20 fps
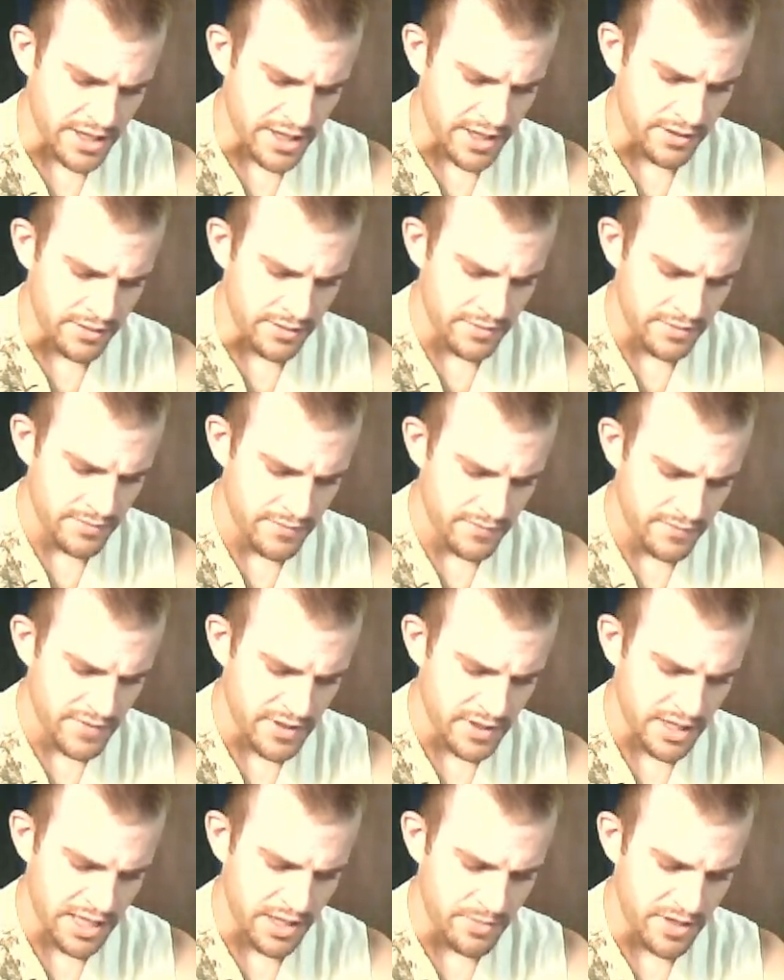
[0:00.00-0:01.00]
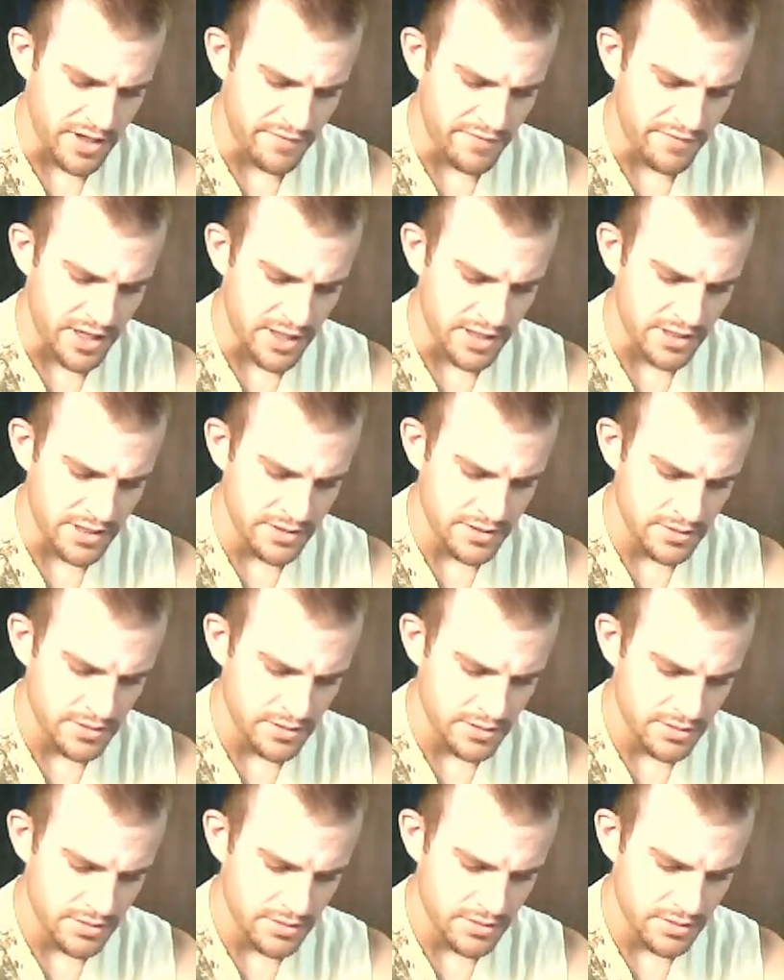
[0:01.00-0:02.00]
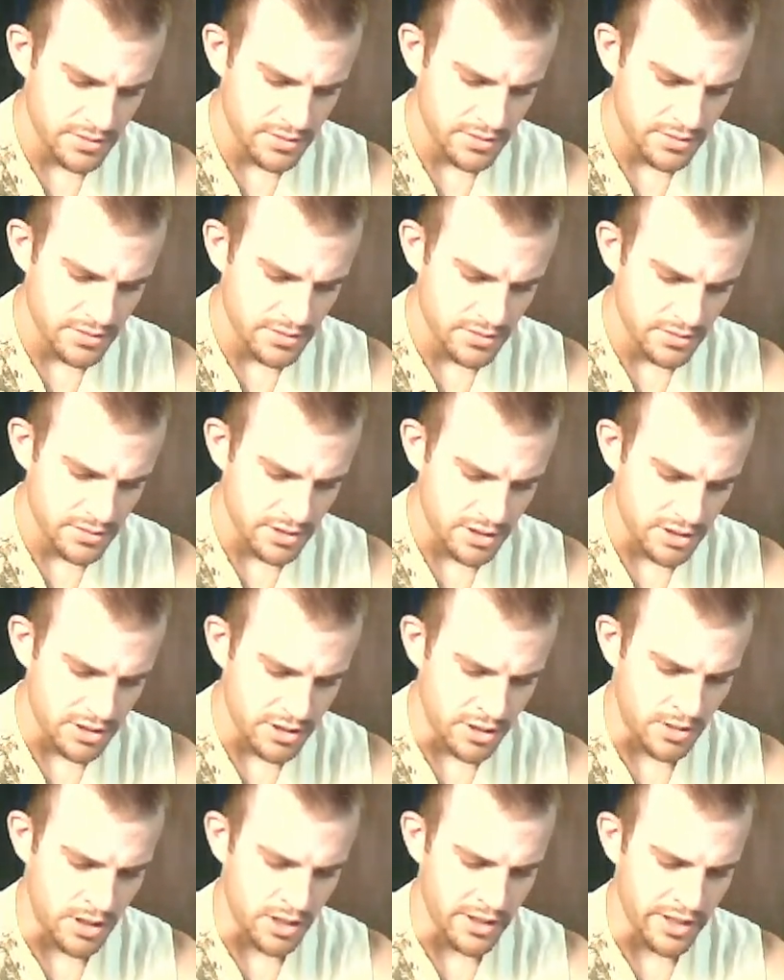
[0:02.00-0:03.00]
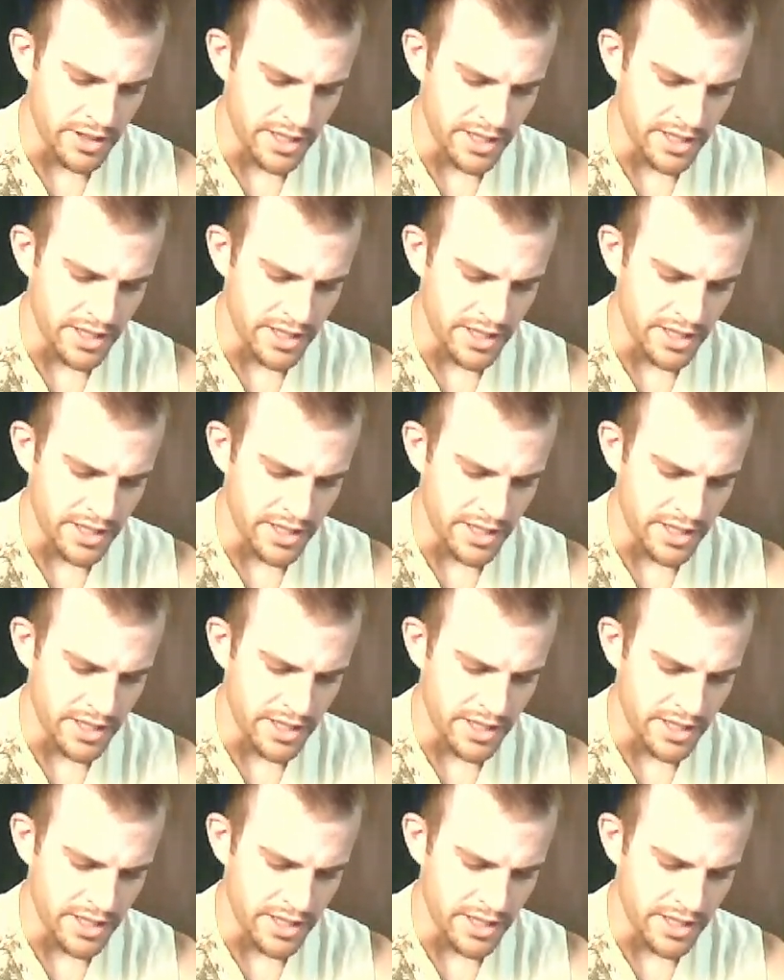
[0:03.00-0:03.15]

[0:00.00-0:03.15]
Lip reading: then? Feel like a bit of fun?" "Go on